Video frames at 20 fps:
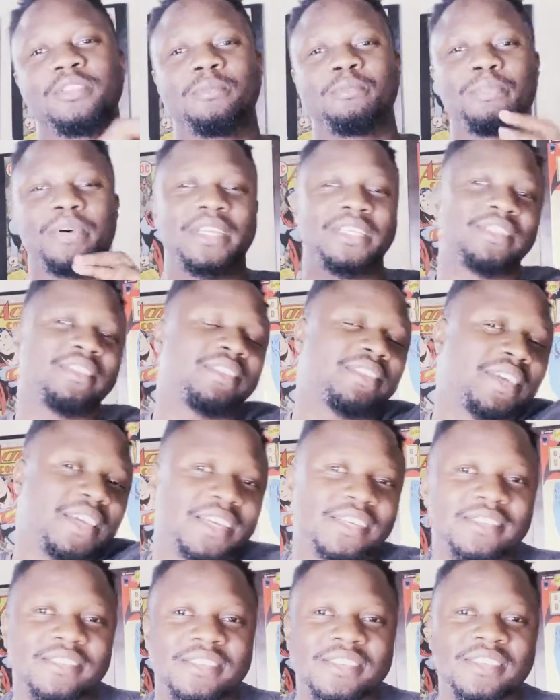the button
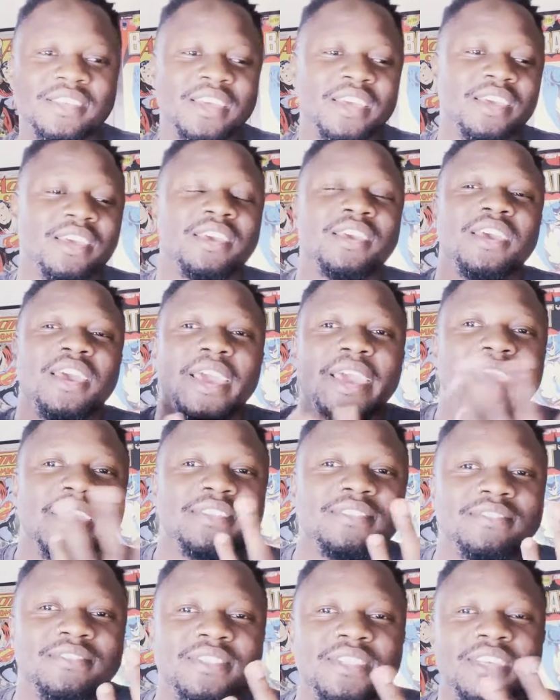things.
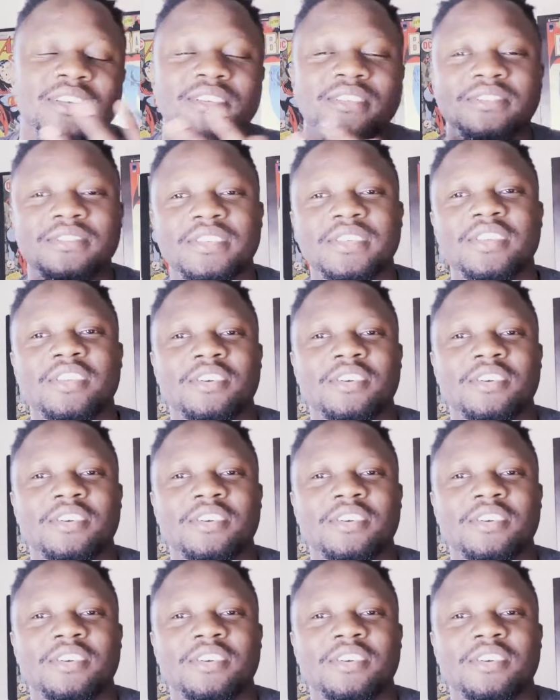And till, you